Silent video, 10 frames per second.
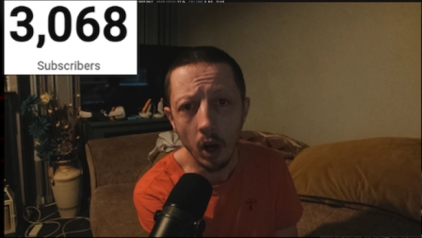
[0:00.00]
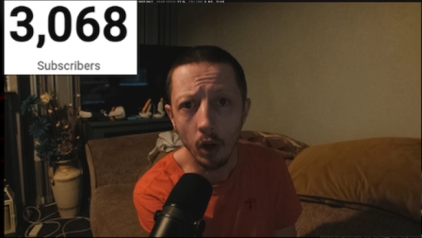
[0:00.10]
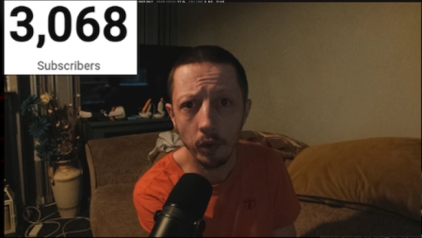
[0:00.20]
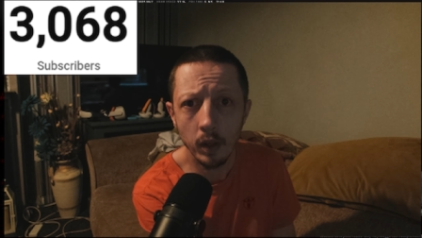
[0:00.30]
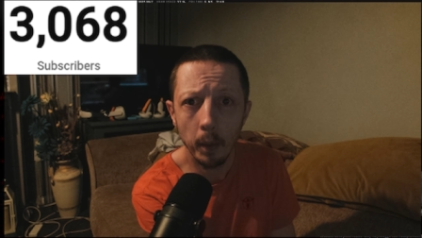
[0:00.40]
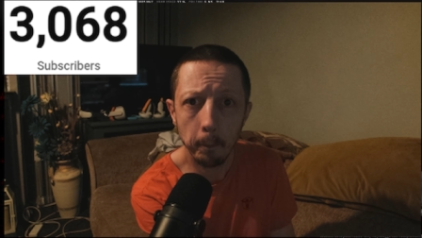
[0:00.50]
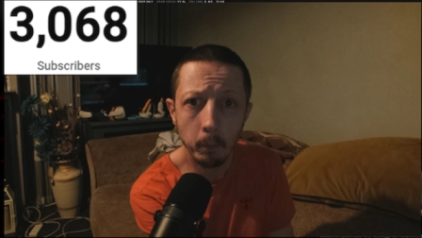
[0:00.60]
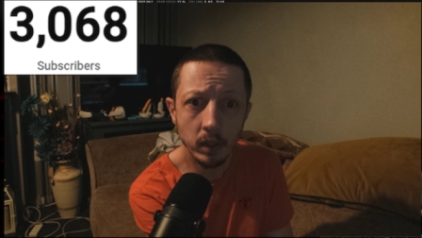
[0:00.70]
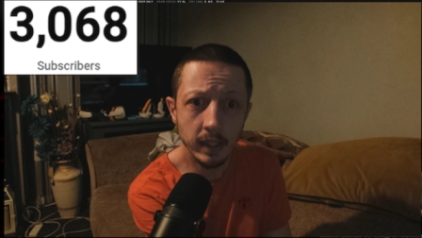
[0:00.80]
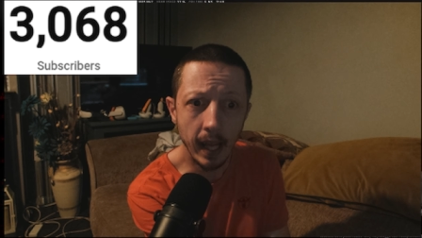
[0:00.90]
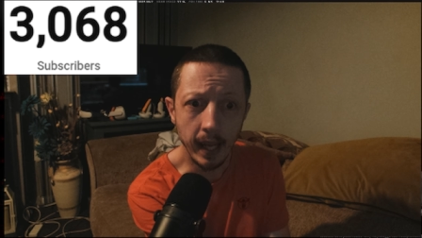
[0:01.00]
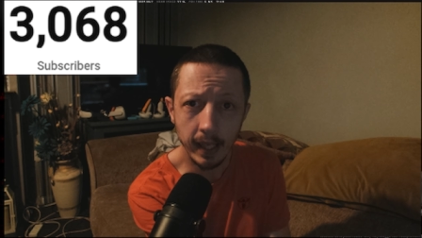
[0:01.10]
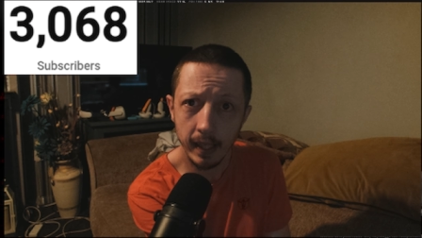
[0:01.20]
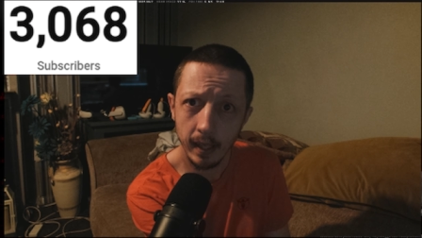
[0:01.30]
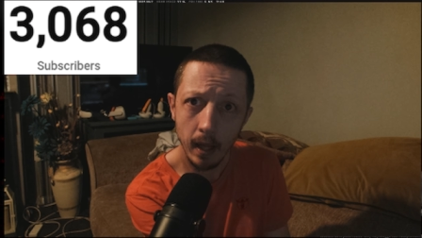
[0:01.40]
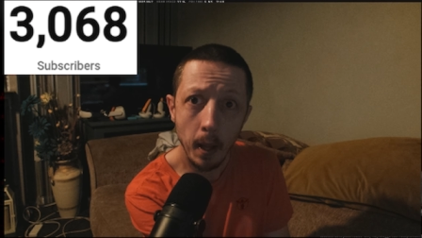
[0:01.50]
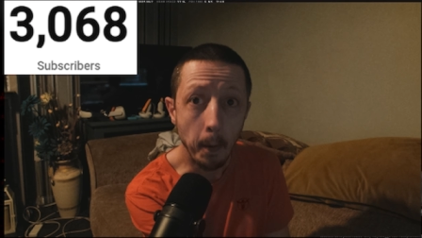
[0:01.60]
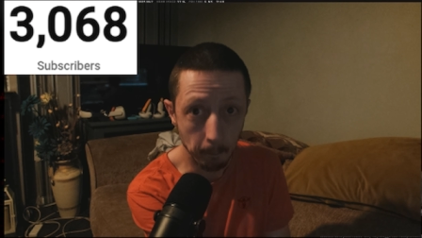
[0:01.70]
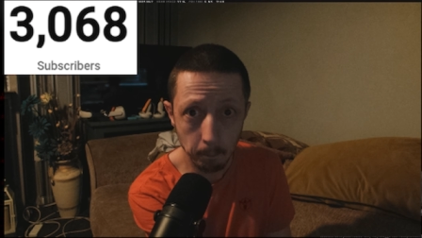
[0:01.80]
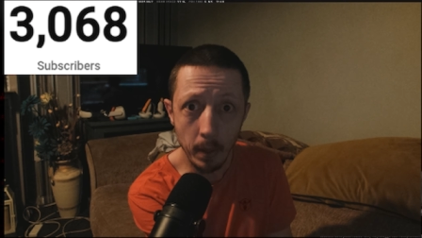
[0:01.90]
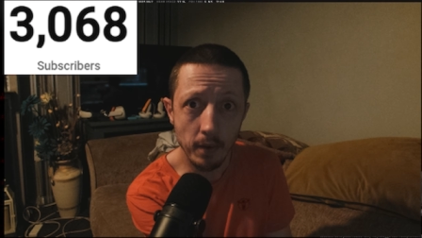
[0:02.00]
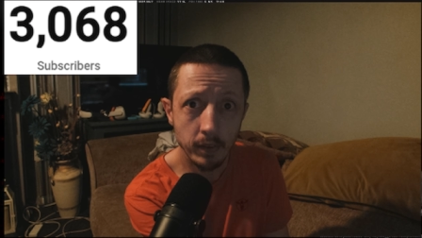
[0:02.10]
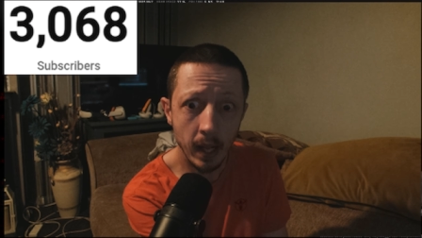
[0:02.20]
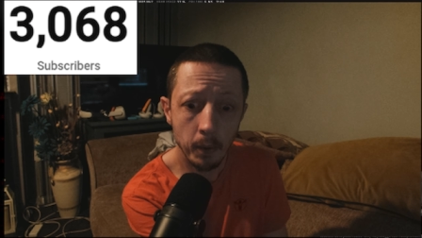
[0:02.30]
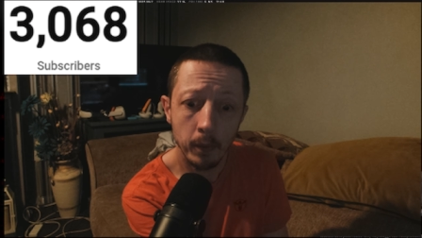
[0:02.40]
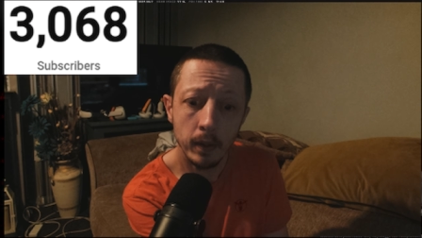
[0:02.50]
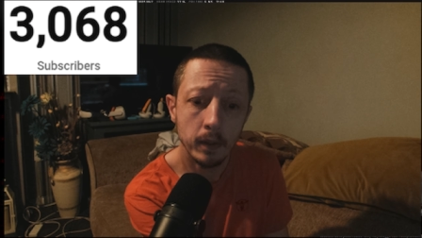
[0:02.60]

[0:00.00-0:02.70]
on Monday. Now.